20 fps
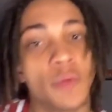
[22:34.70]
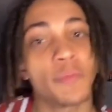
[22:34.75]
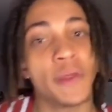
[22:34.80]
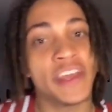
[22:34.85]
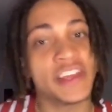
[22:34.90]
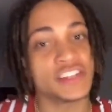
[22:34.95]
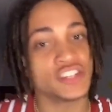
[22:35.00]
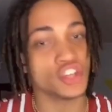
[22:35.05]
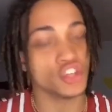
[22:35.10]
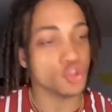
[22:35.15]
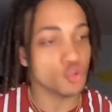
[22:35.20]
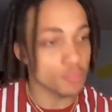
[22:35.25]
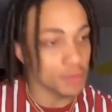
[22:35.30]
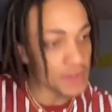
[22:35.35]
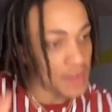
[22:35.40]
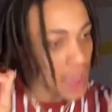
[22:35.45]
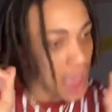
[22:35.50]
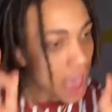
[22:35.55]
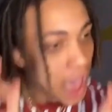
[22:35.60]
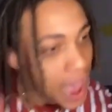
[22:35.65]
break it to you,
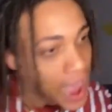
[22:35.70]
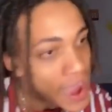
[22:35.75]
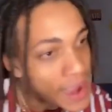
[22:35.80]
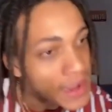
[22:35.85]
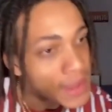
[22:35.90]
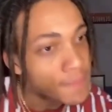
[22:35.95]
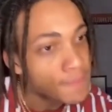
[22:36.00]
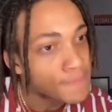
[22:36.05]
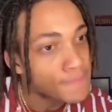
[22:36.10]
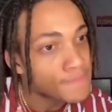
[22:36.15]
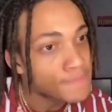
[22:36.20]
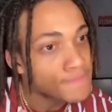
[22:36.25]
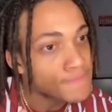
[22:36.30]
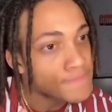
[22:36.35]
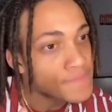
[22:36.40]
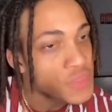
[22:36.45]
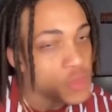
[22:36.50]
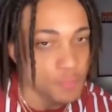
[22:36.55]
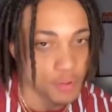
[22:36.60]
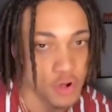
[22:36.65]
but I'm
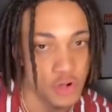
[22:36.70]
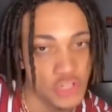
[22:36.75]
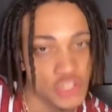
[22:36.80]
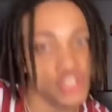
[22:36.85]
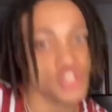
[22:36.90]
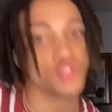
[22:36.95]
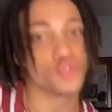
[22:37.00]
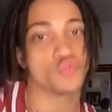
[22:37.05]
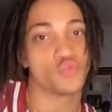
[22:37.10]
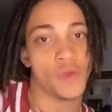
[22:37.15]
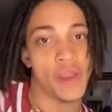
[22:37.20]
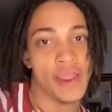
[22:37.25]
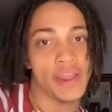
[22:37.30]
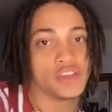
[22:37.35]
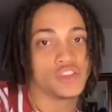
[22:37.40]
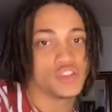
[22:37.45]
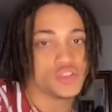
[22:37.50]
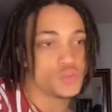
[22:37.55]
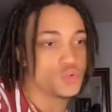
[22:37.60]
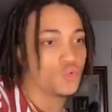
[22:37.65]
the person who ran
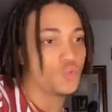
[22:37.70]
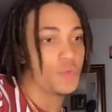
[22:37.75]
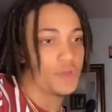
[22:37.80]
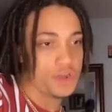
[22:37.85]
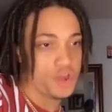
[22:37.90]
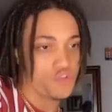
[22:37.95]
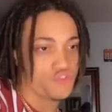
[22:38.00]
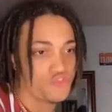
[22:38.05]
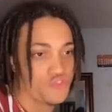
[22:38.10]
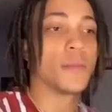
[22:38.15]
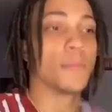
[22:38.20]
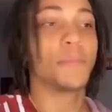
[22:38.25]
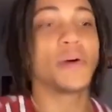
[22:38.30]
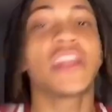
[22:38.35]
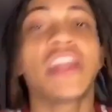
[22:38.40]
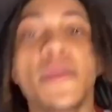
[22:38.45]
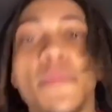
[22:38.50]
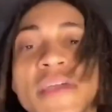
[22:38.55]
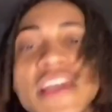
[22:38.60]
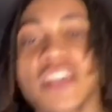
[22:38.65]
to 100. But
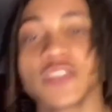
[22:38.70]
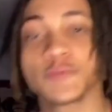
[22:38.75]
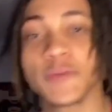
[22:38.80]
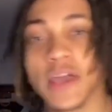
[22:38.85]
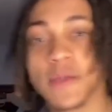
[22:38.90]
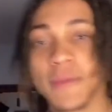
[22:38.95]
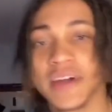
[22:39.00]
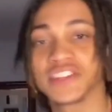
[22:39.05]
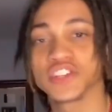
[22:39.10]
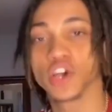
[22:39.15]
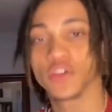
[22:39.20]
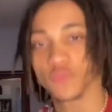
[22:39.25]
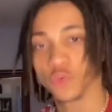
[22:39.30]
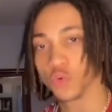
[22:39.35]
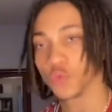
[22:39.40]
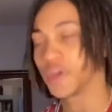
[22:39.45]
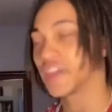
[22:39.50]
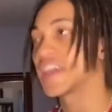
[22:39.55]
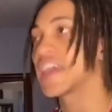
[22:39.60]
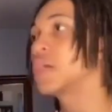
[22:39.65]
let me explain myself real
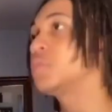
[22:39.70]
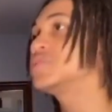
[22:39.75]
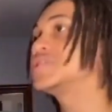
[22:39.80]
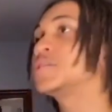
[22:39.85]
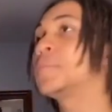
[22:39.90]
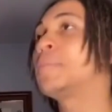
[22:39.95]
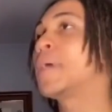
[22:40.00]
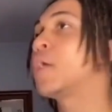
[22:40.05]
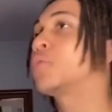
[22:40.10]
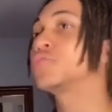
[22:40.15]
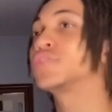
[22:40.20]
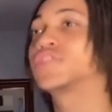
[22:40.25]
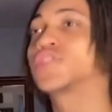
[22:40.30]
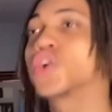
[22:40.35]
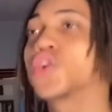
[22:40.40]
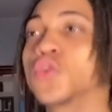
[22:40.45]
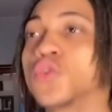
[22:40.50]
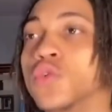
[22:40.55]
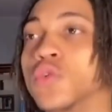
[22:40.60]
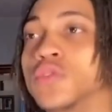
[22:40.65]
quick. It was about
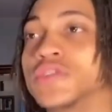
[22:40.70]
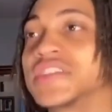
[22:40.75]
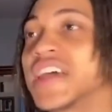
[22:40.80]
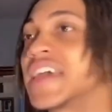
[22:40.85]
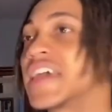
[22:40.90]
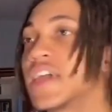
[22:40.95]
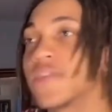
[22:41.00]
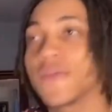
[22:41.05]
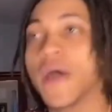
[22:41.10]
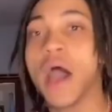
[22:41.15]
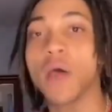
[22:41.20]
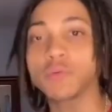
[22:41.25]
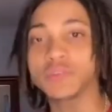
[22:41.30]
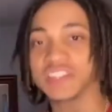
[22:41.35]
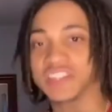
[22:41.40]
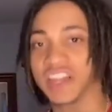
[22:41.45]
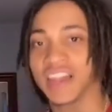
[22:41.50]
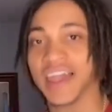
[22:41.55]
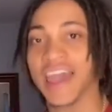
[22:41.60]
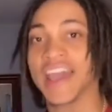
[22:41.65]
girls. Like if I was
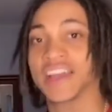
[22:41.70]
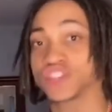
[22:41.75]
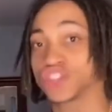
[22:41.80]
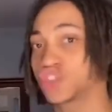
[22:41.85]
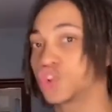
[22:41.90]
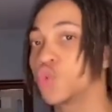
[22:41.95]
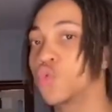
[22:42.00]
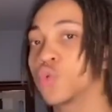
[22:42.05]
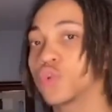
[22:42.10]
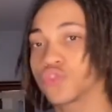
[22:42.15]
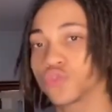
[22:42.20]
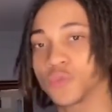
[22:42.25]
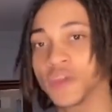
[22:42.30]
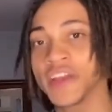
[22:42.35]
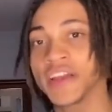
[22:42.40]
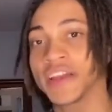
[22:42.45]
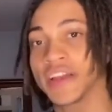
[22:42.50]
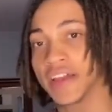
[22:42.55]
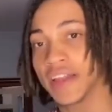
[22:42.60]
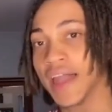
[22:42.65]
the last 2 or 3 in
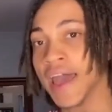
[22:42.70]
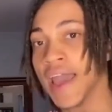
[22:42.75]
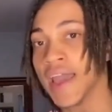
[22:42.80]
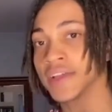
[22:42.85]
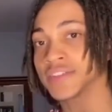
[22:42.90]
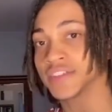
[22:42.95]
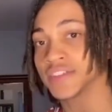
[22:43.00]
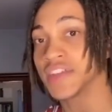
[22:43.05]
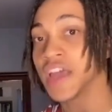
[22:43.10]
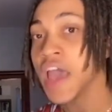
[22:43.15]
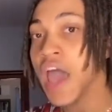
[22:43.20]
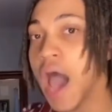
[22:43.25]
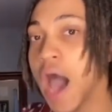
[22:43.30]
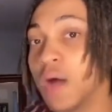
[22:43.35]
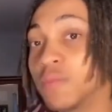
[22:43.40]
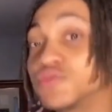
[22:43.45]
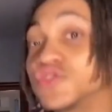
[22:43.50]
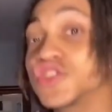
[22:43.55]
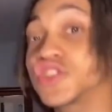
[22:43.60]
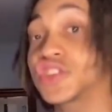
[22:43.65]
the class,
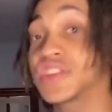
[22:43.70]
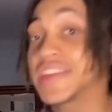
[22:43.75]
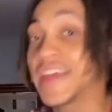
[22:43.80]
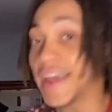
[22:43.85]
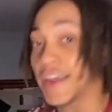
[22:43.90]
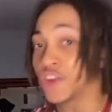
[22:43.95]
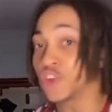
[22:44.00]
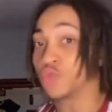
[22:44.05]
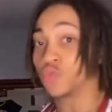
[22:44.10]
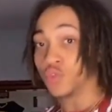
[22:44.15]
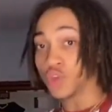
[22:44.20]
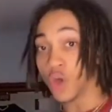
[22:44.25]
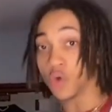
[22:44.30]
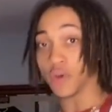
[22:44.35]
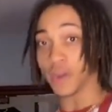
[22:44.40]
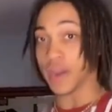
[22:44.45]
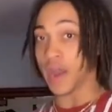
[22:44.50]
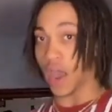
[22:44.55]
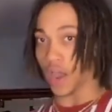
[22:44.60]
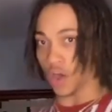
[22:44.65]
I'm just letting you know that
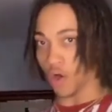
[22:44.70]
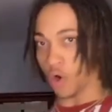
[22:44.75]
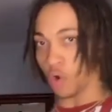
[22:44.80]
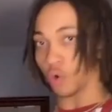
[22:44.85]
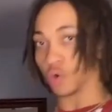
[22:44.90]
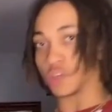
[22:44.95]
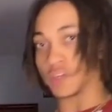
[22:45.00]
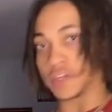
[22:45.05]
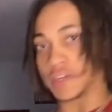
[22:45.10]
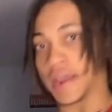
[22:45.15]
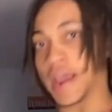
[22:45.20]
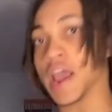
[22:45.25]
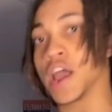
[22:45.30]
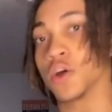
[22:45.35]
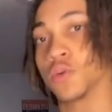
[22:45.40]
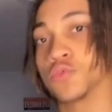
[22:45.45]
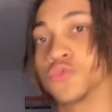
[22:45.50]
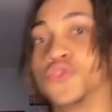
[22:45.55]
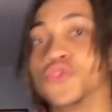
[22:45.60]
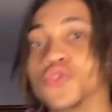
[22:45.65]
I can hold it
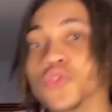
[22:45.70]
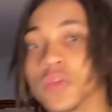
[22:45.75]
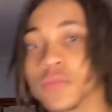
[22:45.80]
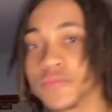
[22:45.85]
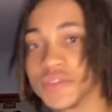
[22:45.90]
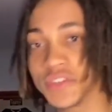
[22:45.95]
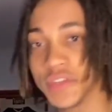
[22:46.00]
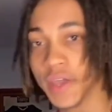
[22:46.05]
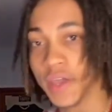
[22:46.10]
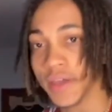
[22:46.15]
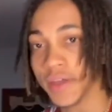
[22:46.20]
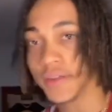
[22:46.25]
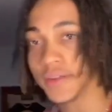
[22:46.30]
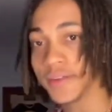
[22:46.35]
down, you know what I'm saying?